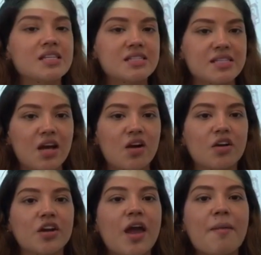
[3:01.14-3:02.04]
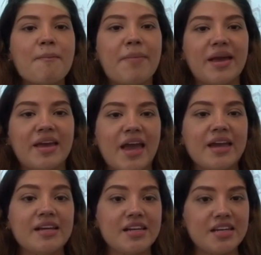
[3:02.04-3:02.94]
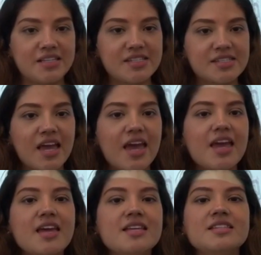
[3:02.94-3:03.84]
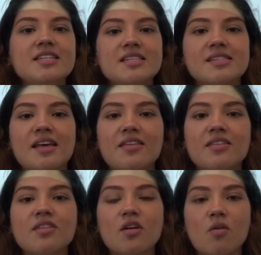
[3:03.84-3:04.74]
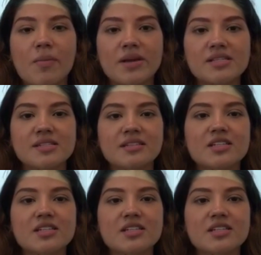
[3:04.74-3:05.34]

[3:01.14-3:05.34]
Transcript: Second, packing list. In this document, the